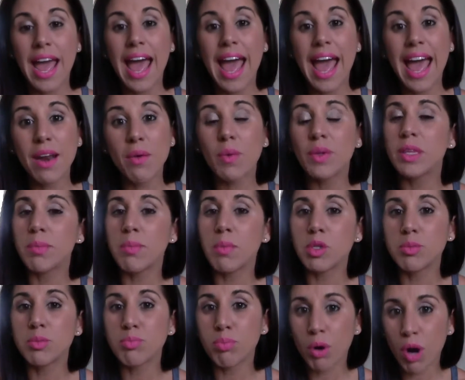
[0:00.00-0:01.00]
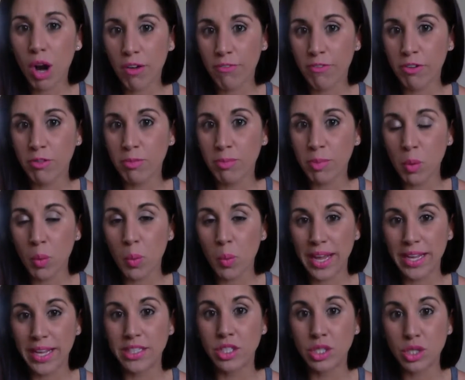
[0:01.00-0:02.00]
and what the most profitable
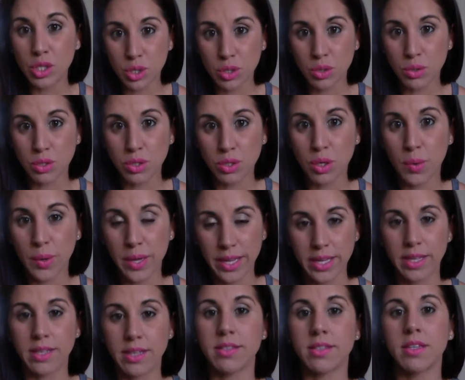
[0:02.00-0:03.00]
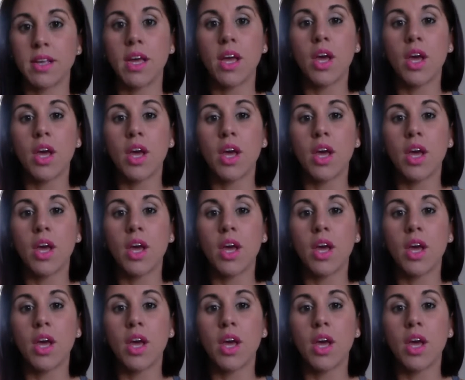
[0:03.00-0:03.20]
way to do so is.